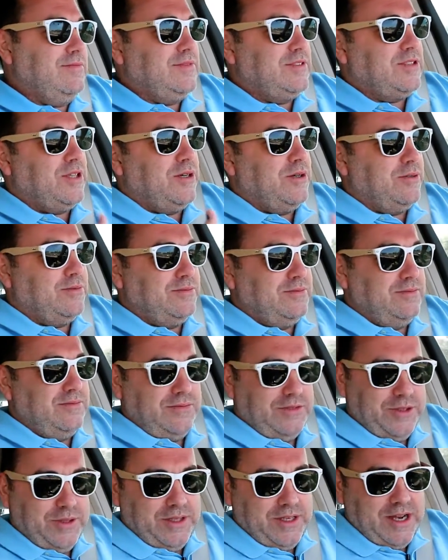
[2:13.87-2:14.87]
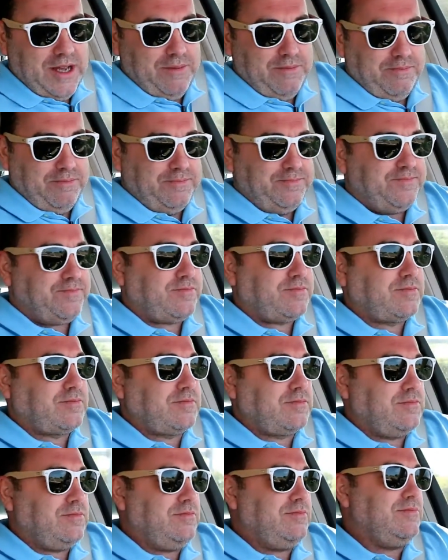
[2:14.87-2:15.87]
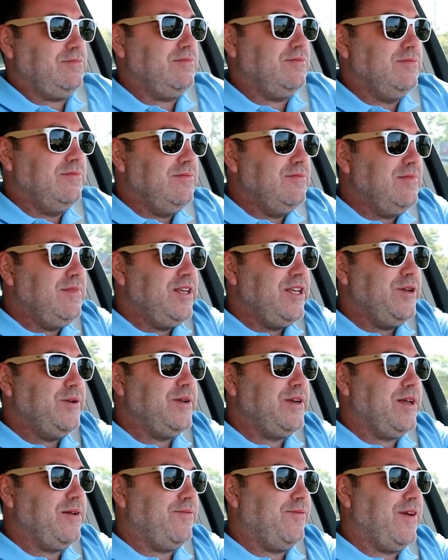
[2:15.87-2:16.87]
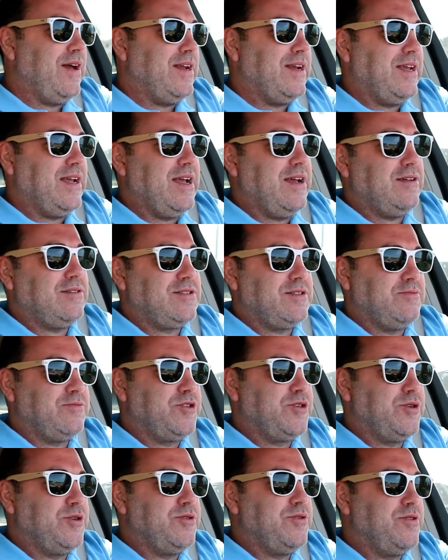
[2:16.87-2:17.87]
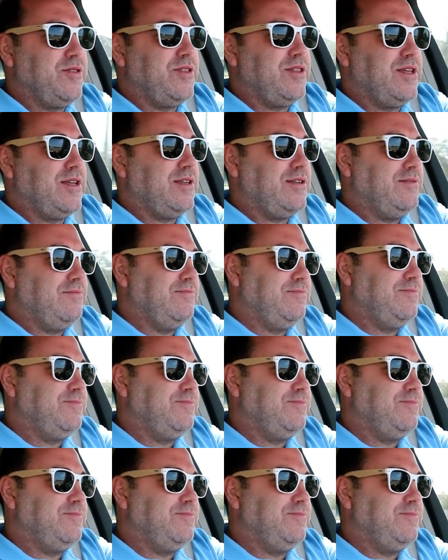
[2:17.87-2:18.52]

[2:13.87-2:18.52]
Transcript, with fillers: So you end up you end up finding out some truth that